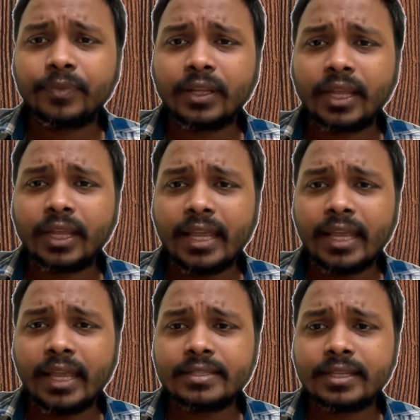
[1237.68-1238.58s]

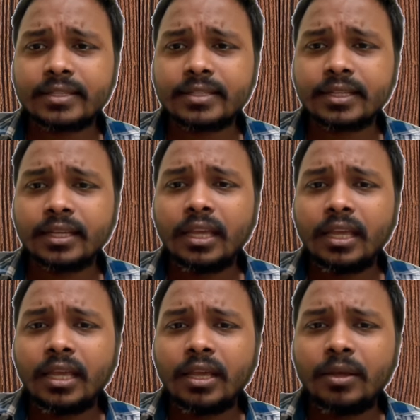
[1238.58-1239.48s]
h6,
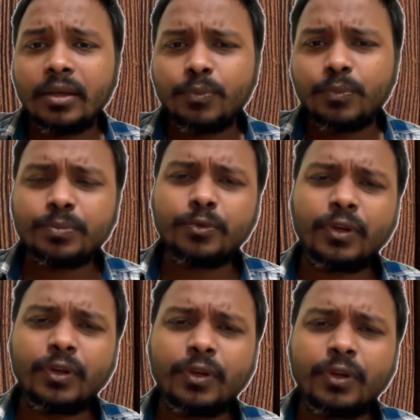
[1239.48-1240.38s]
bishop to
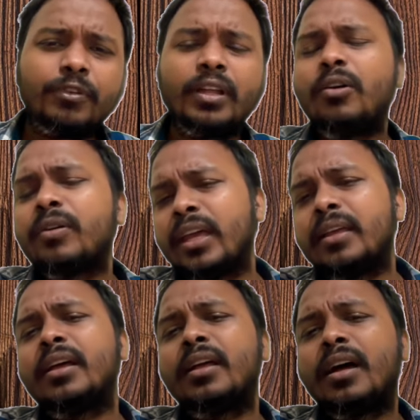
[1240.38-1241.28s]
f4. Okay,
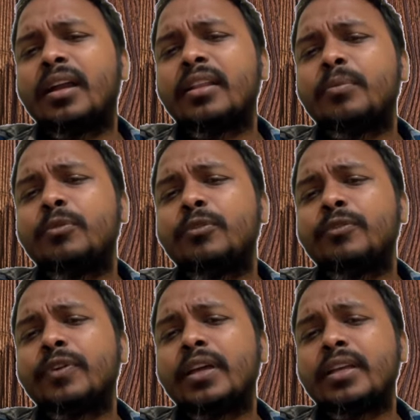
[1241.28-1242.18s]
the another
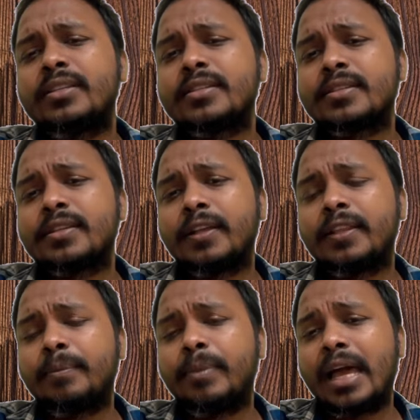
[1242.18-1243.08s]
move is
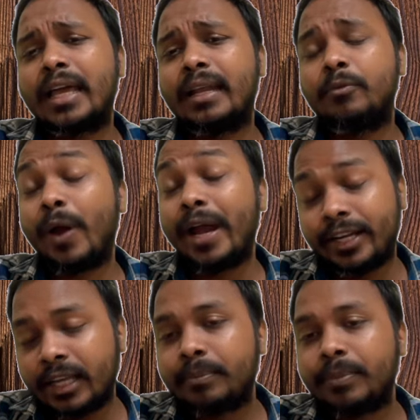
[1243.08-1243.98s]
the
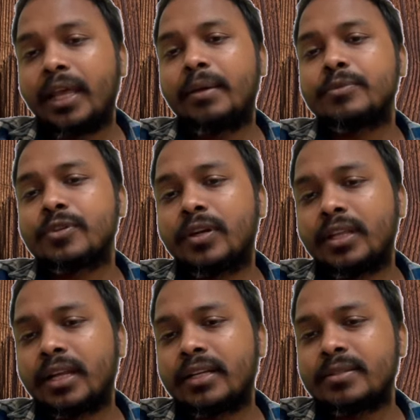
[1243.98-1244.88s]
white can play, I'm sorry,
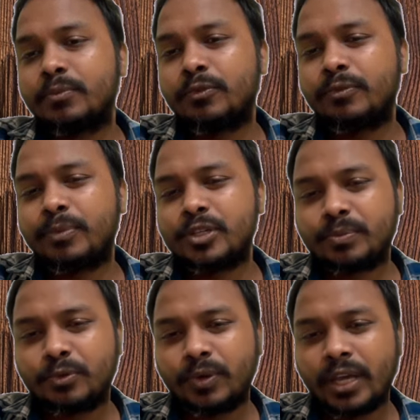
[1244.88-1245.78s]
that is move
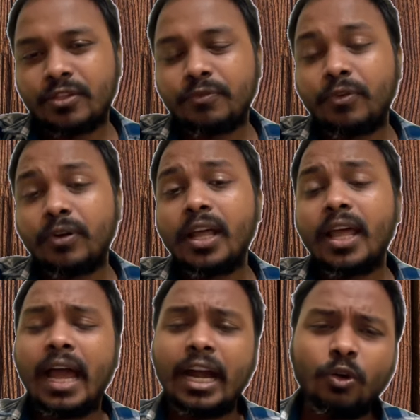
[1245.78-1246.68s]
bishop to h4,
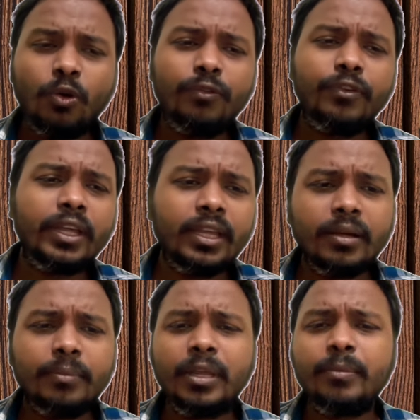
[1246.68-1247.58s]
and over
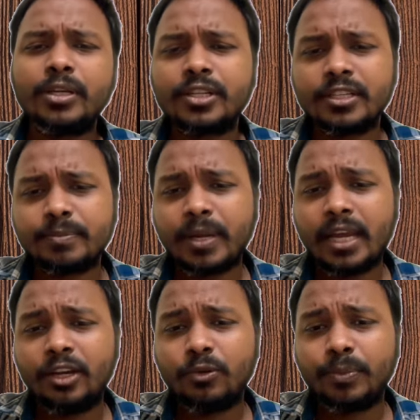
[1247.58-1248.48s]
here maybe she is
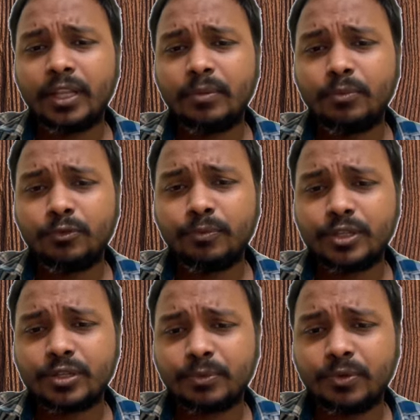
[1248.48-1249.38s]
planning to play the move
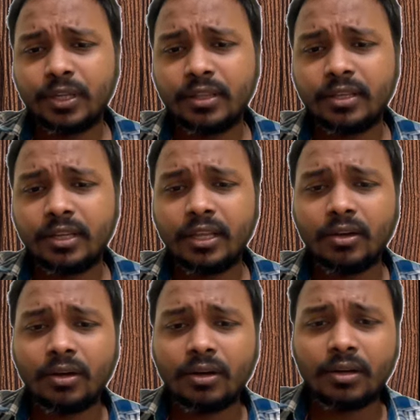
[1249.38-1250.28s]
bishop to d3
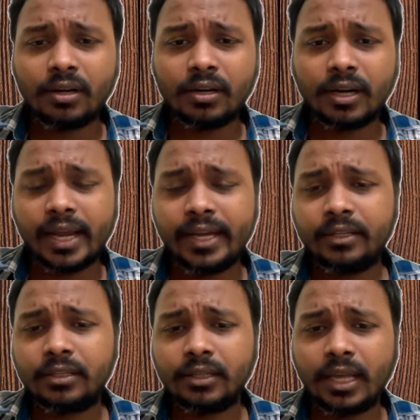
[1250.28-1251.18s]
or knight
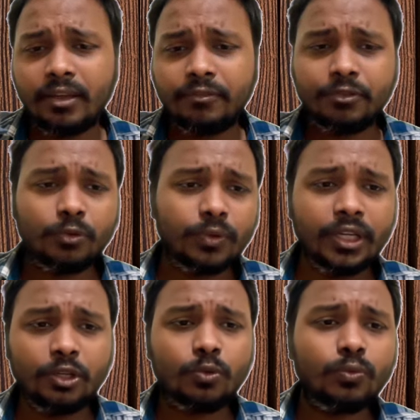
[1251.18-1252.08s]
f to
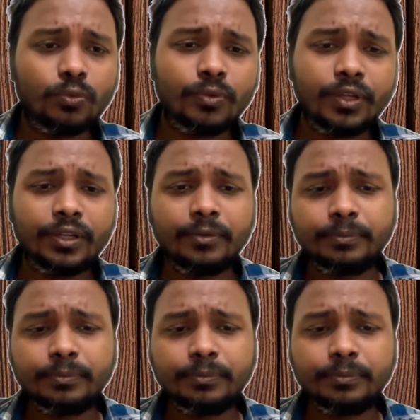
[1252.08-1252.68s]
e2, you know,